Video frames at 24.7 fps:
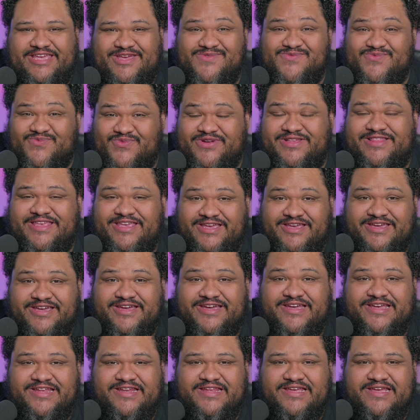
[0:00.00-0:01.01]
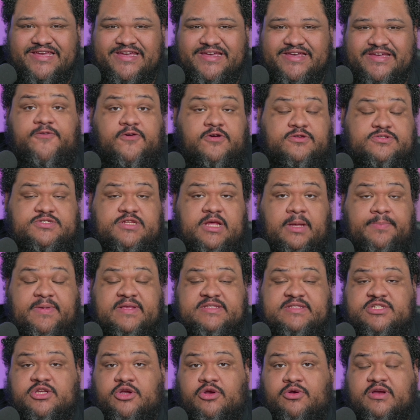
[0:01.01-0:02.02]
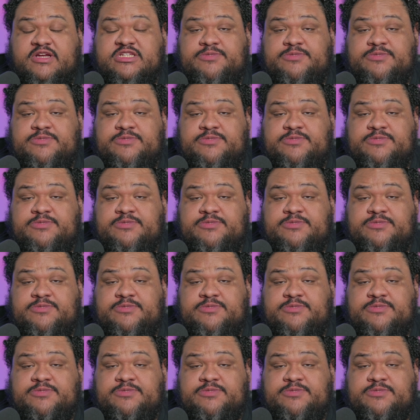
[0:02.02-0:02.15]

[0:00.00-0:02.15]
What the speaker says: really good. First up is Chris